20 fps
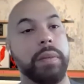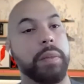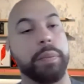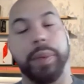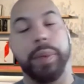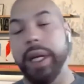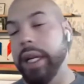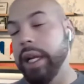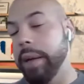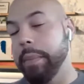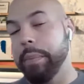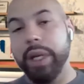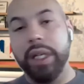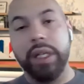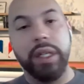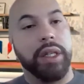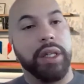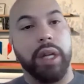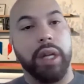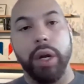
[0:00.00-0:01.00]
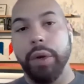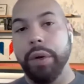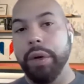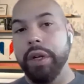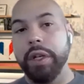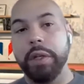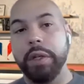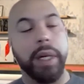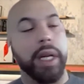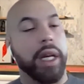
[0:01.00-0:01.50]
be that business
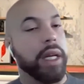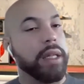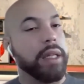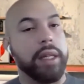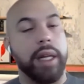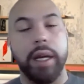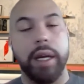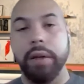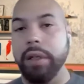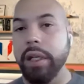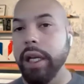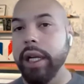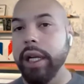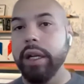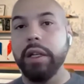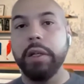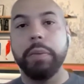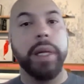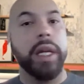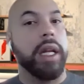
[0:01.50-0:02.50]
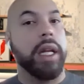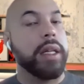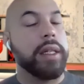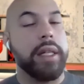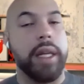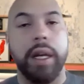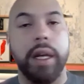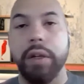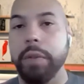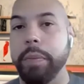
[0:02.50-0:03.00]
owners, be that sales leaders, be that
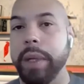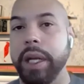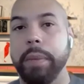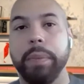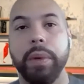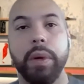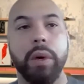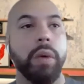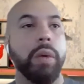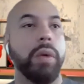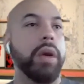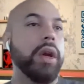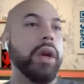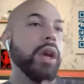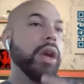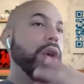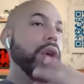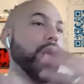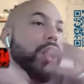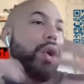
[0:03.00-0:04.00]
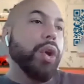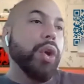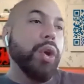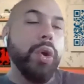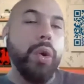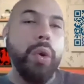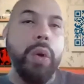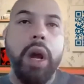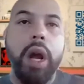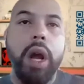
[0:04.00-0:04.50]
salespeople,
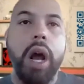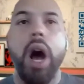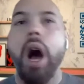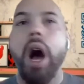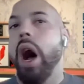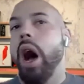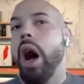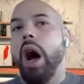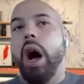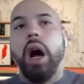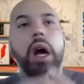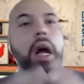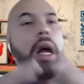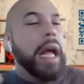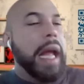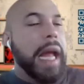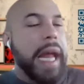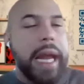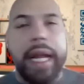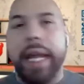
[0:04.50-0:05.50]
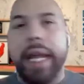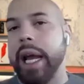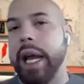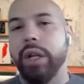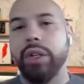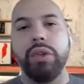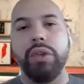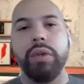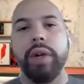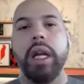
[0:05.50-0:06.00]
who are
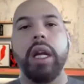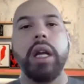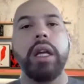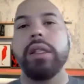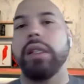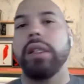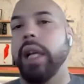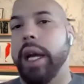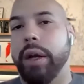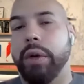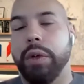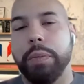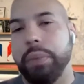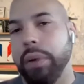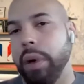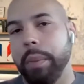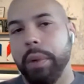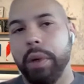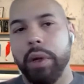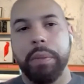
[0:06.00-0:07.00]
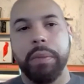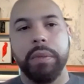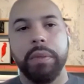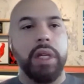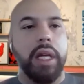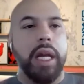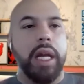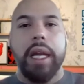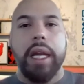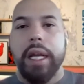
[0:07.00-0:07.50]
encountering sales problems
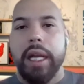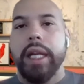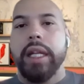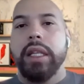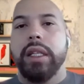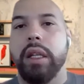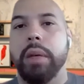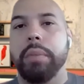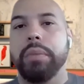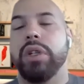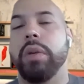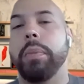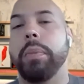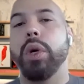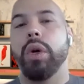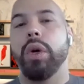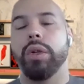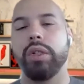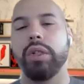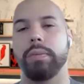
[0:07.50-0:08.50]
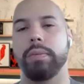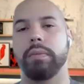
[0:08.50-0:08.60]
and need some support.